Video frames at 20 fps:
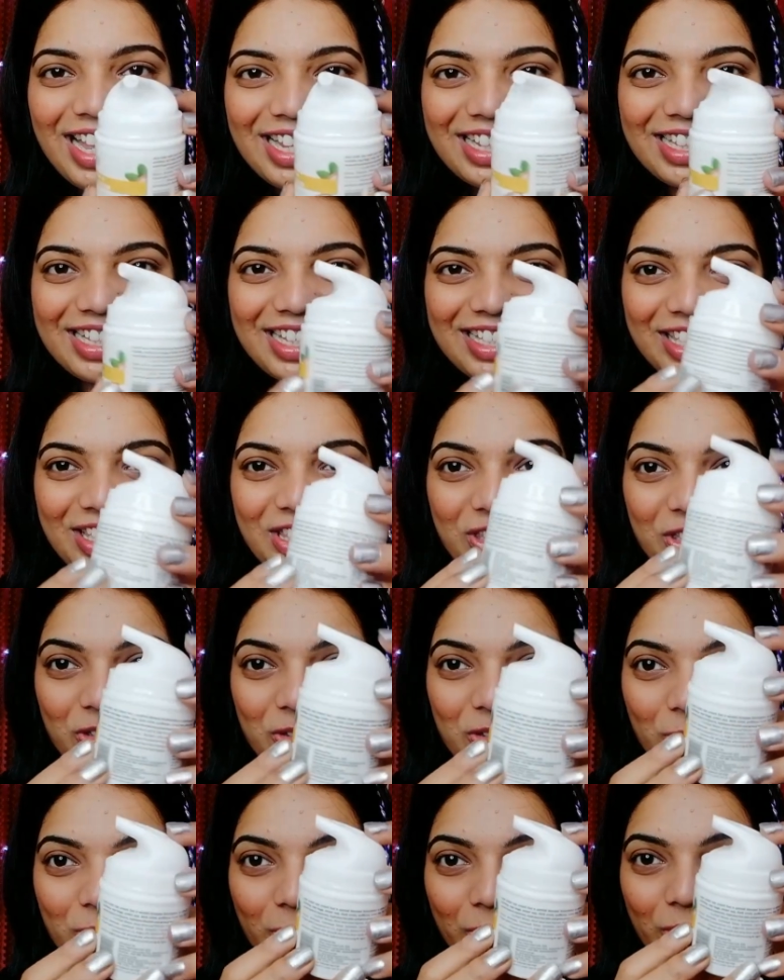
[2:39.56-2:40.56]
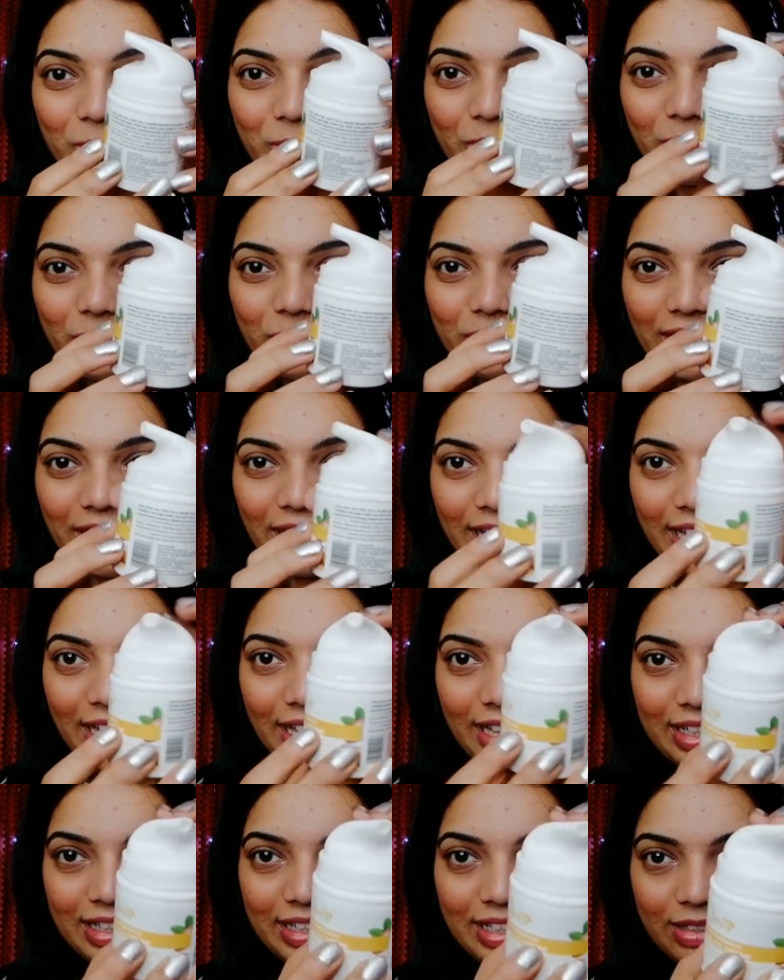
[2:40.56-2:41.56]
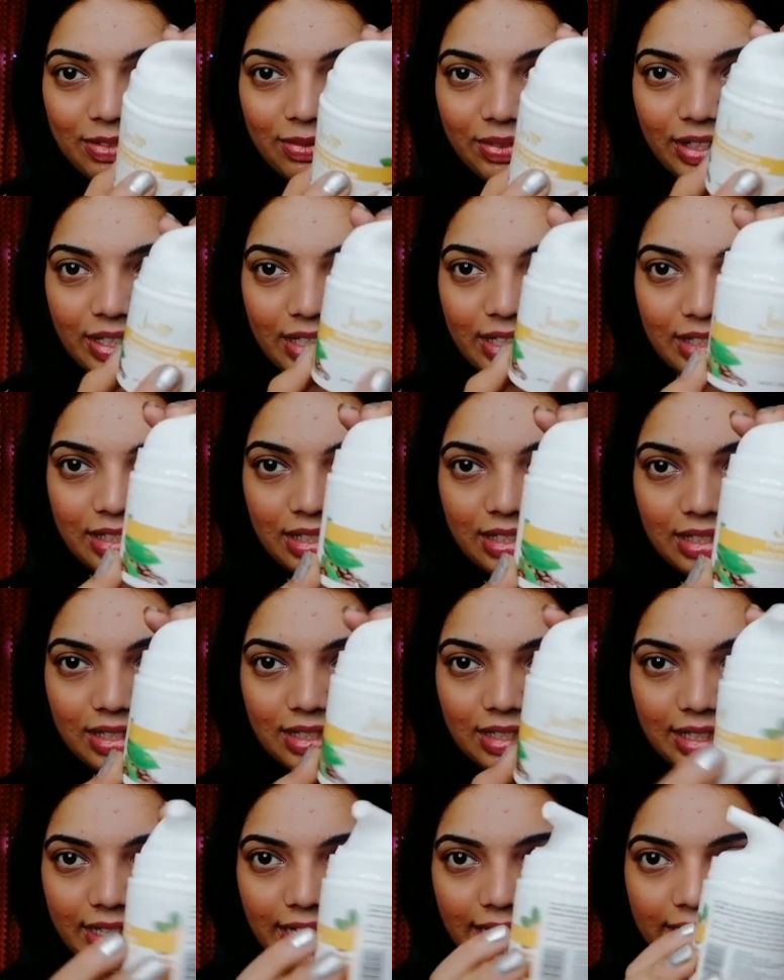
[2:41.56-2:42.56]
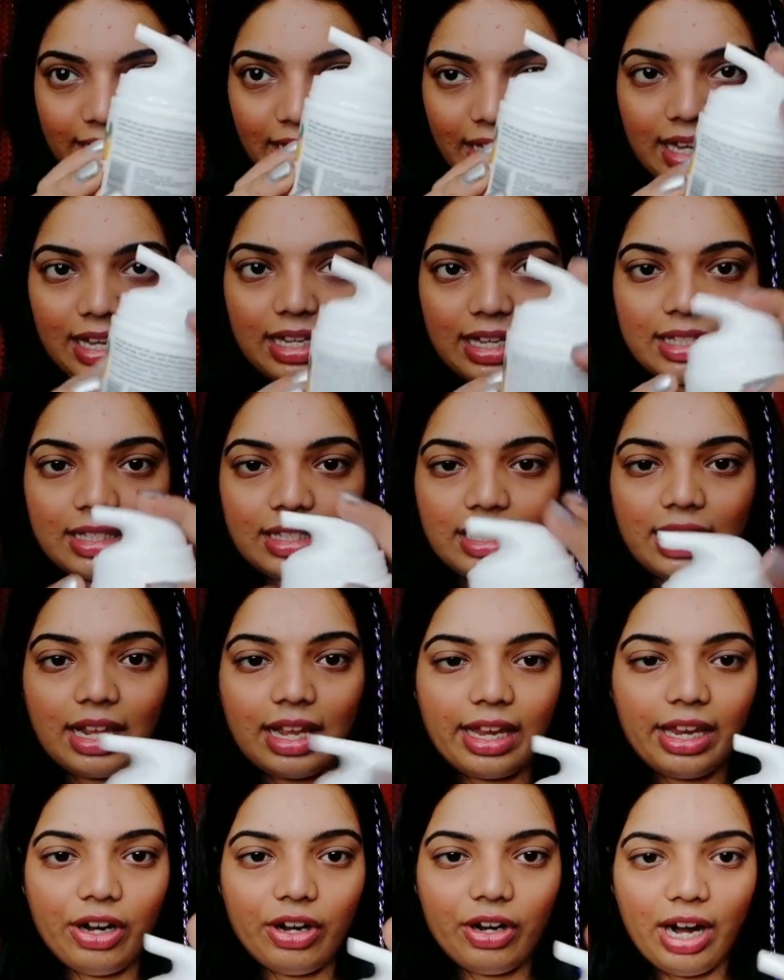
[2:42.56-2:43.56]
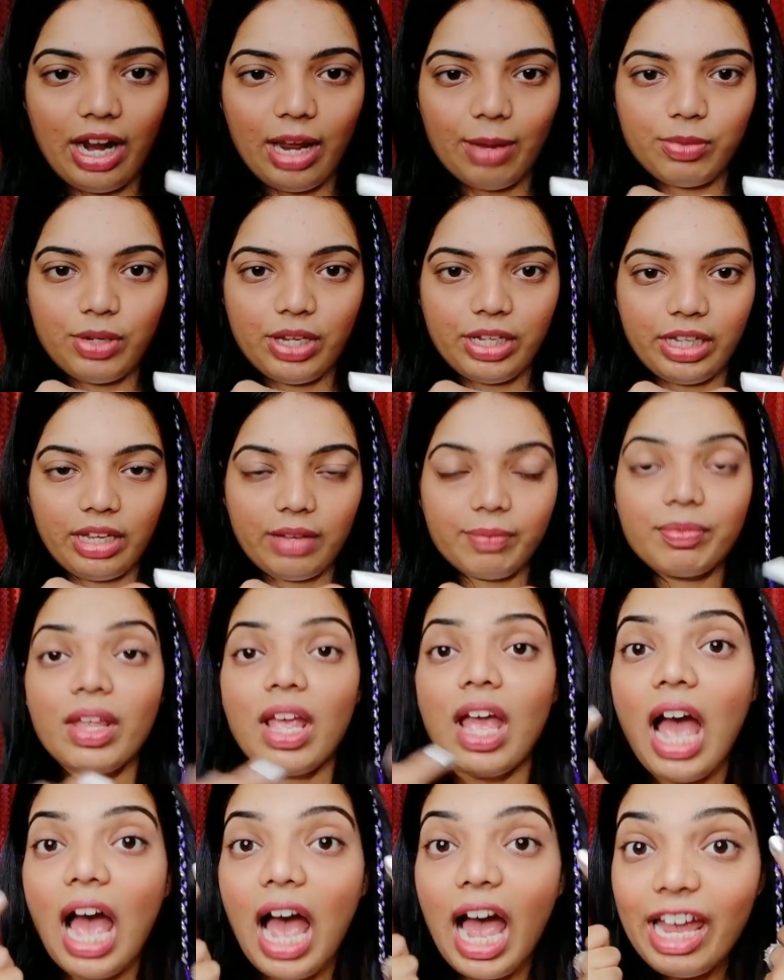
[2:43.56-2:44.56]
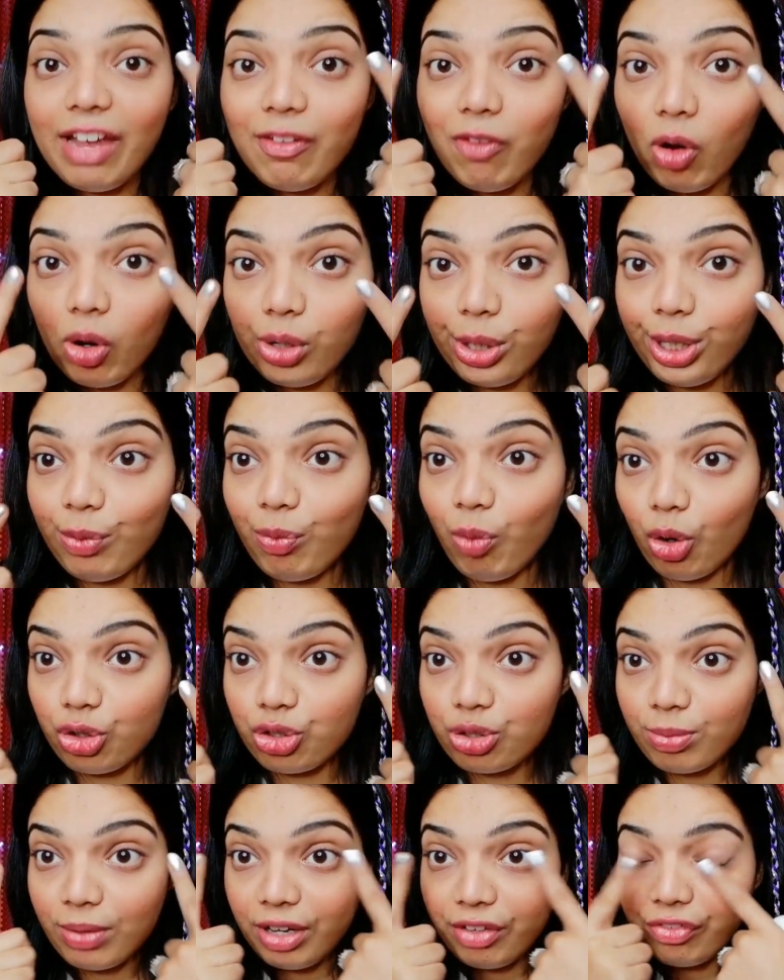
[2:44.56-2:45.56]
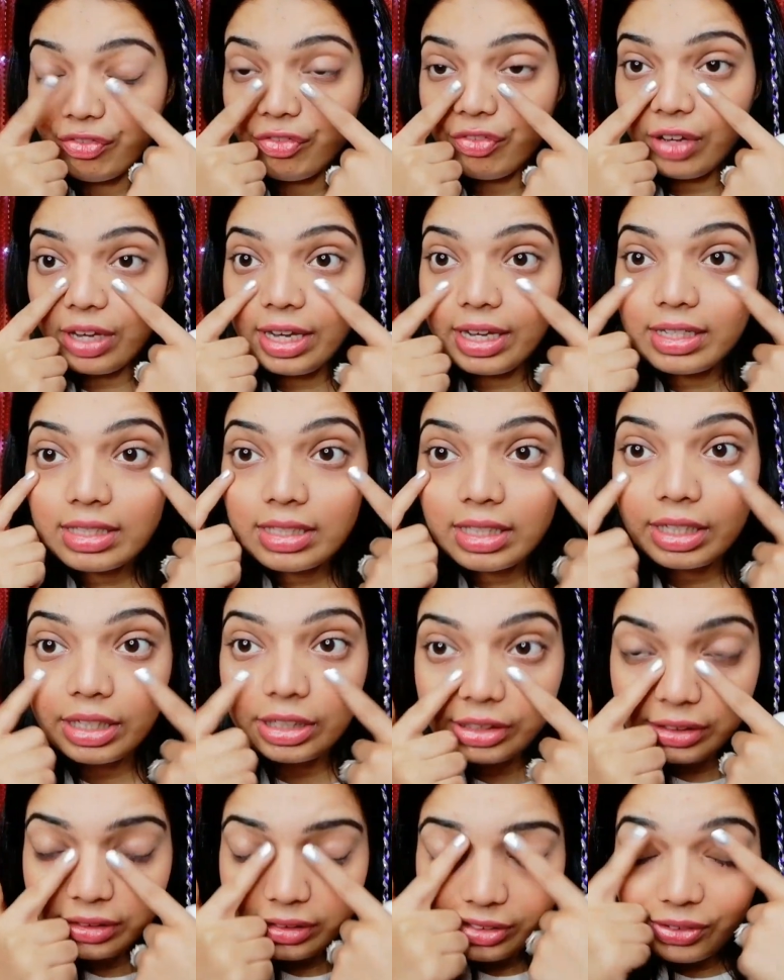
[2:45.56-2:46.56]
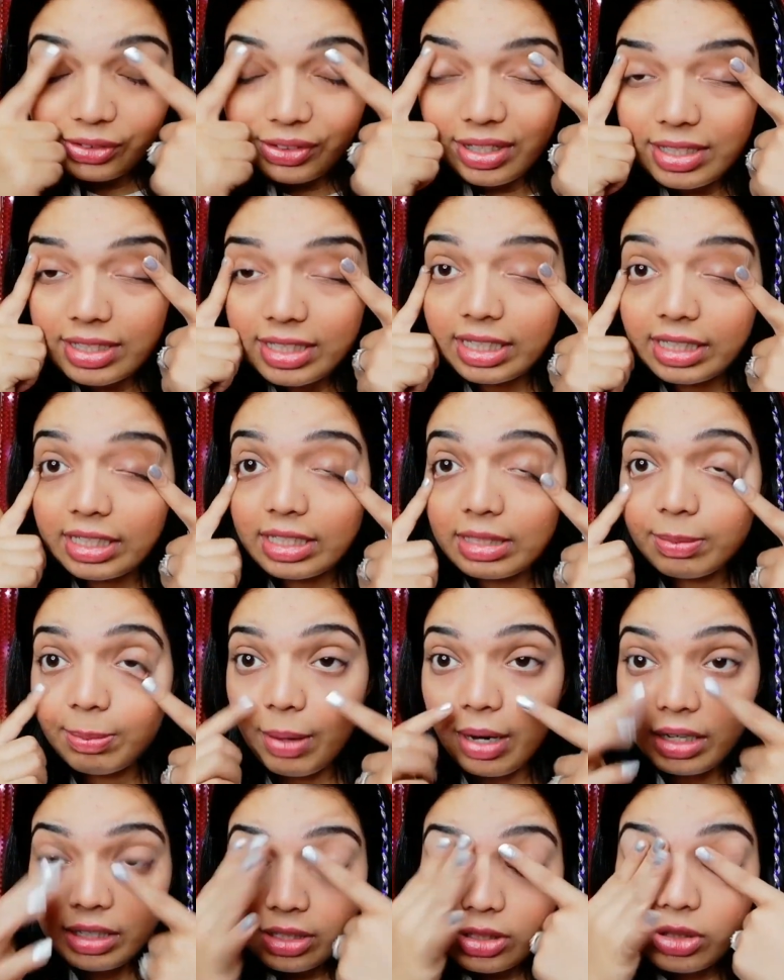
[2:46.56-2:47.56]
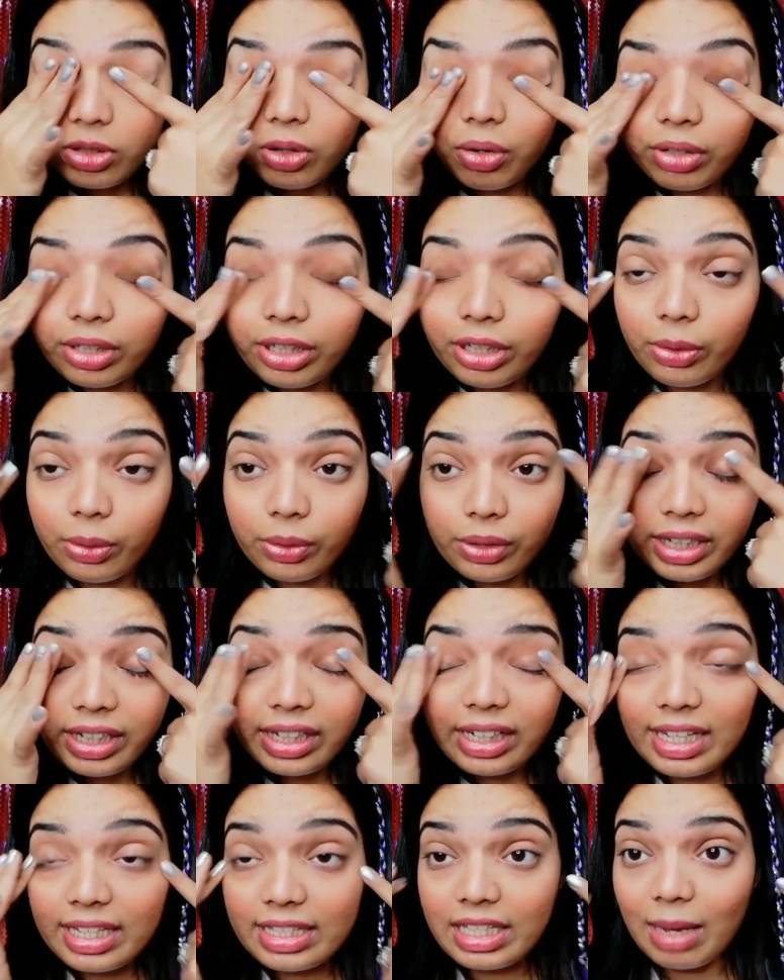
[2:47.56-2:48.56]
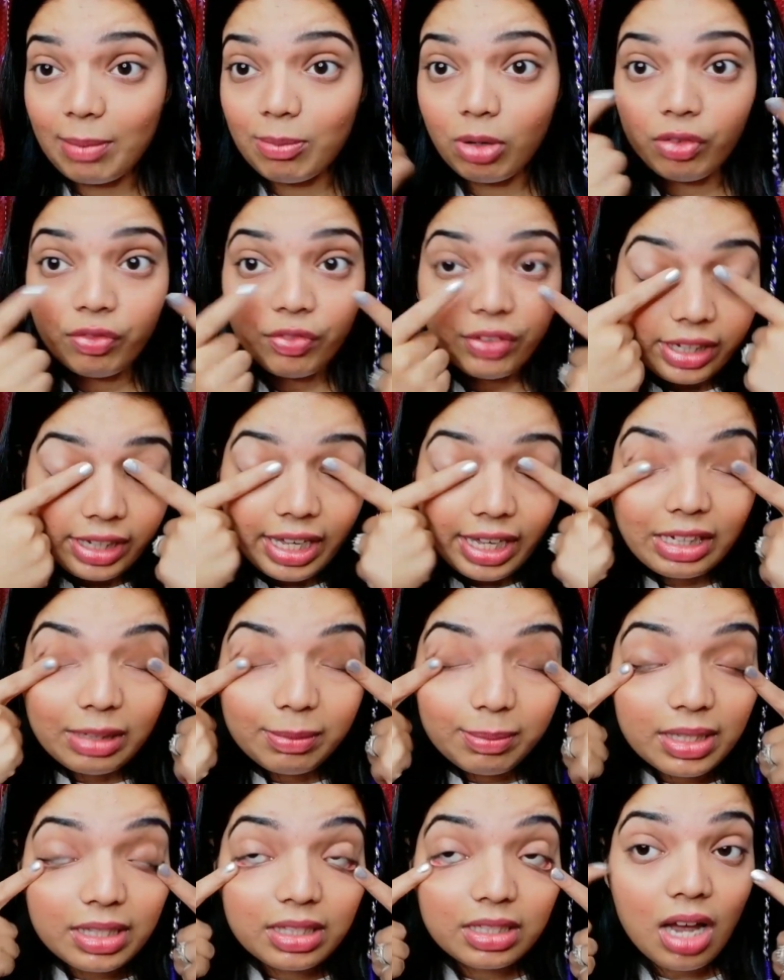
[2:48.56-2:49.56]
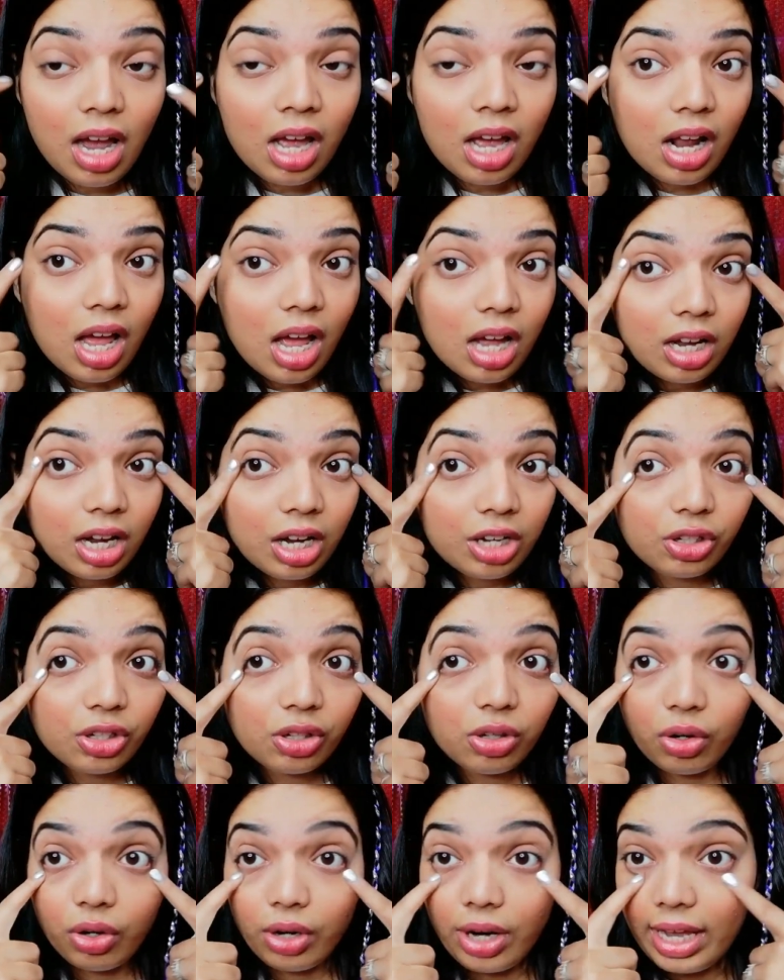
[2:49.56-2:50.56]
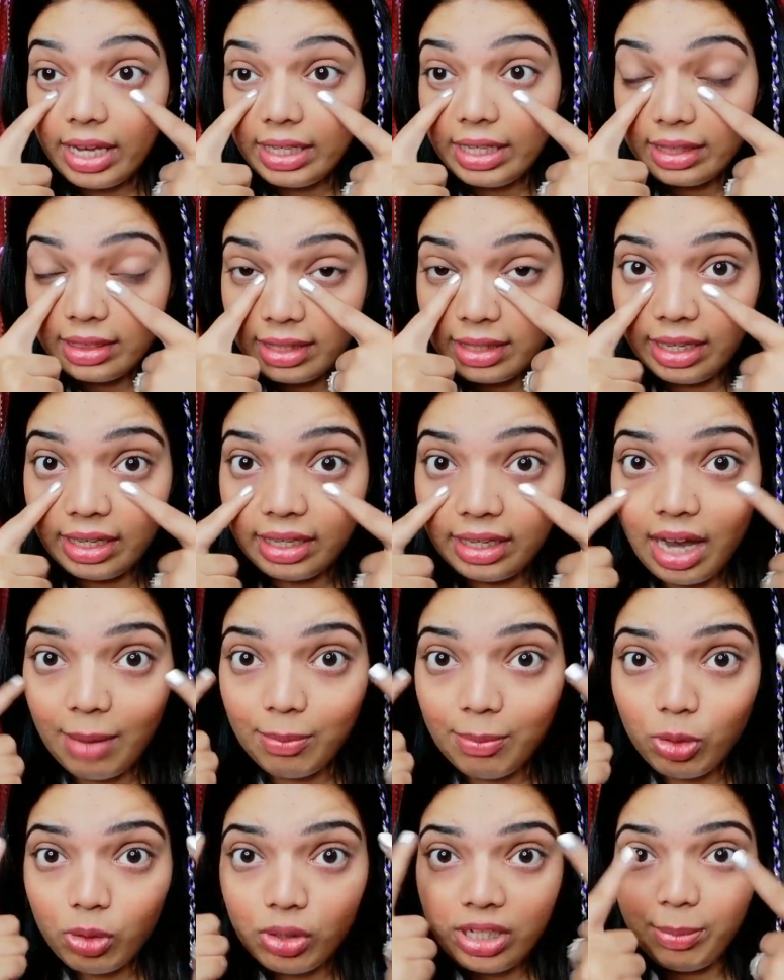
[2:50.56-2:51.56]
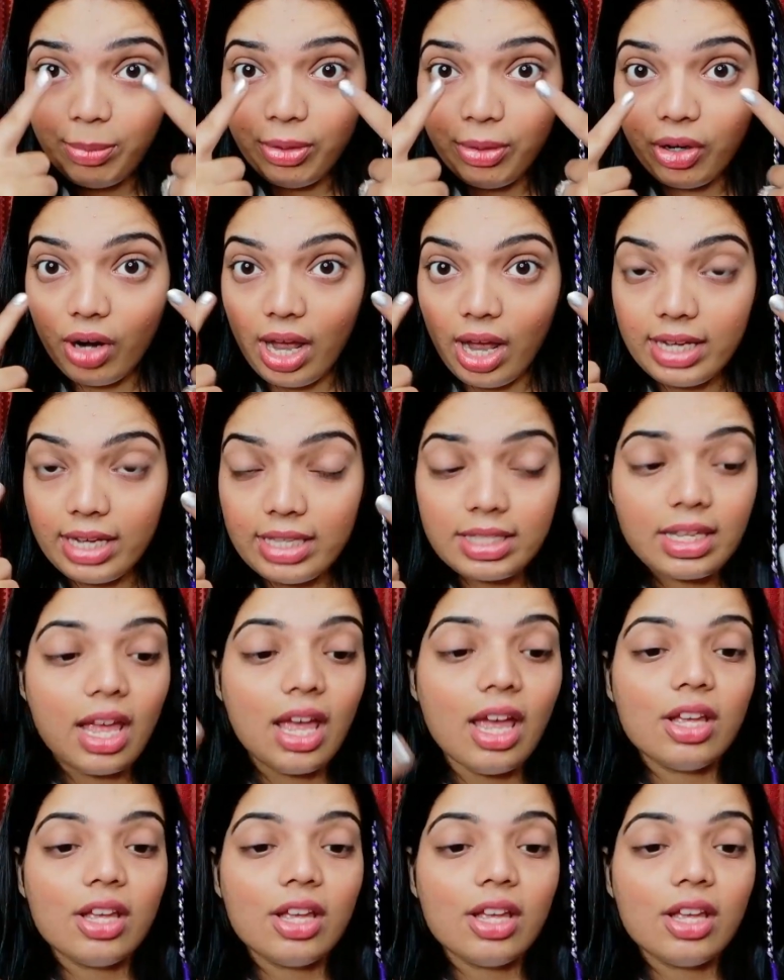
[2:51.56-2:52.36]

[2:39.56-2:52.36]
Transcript: This is too good, and this one is like this. Here I'm taking, I have already washed my face. Here you can see this part is totally cleansed. I'm not wearing any mascara, kajal or anything. I'm totally bare eyes.